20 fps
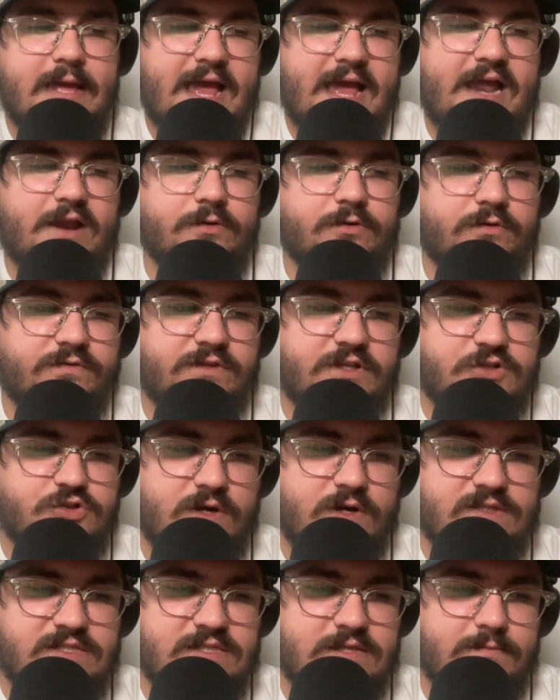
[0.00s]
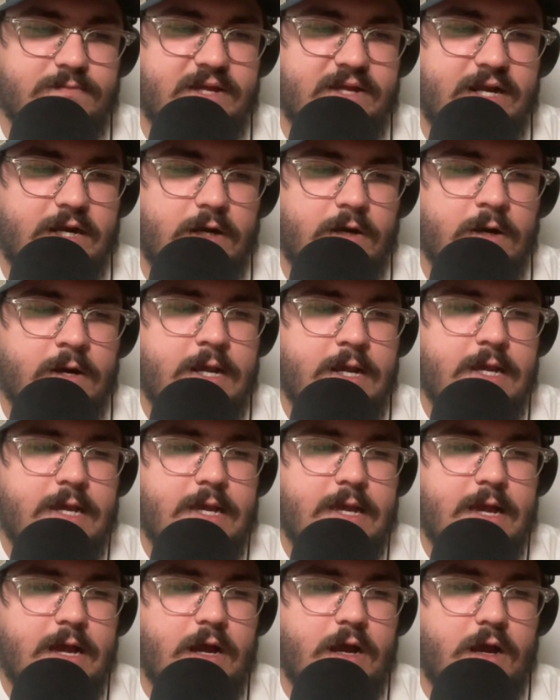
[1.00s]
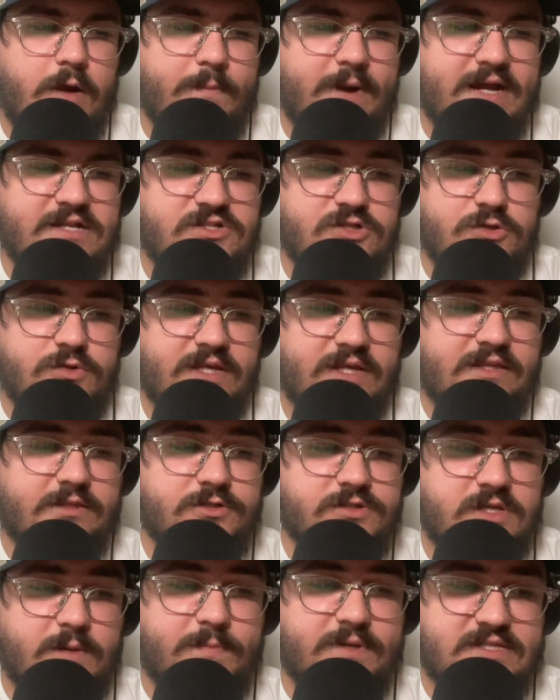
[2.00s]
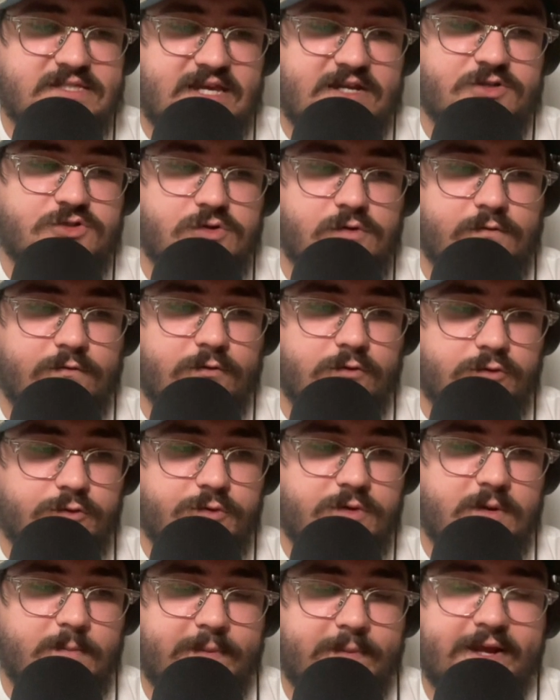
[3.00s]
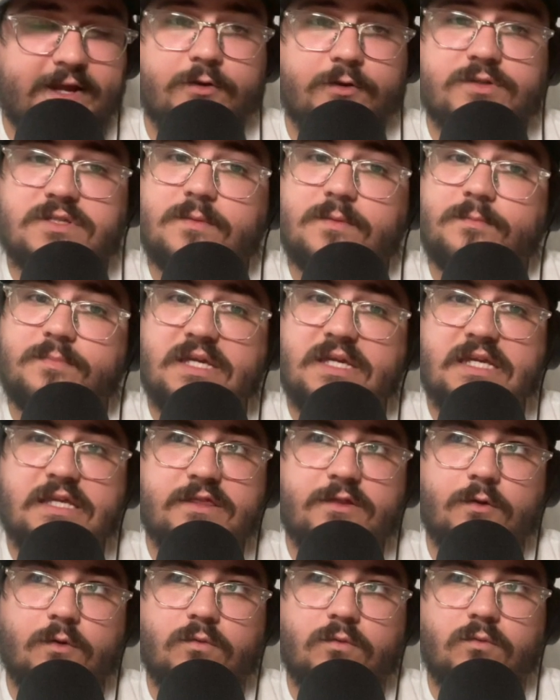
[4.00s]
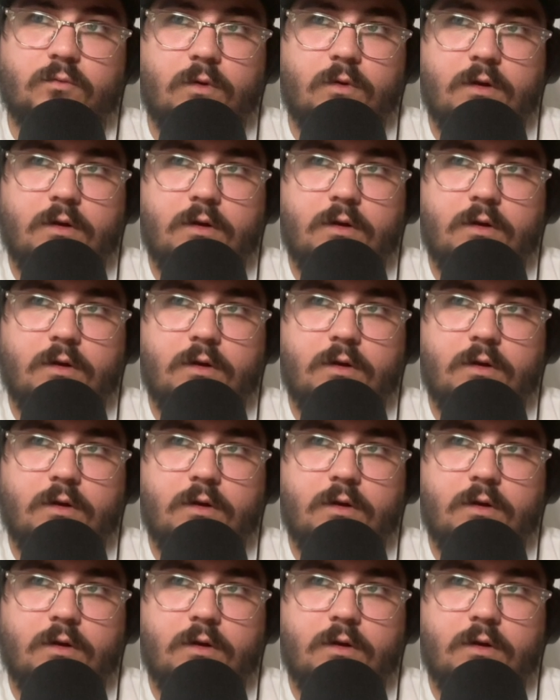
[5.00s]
don't know if they trust him there. I do think there's a potential for Luke and Baker to be the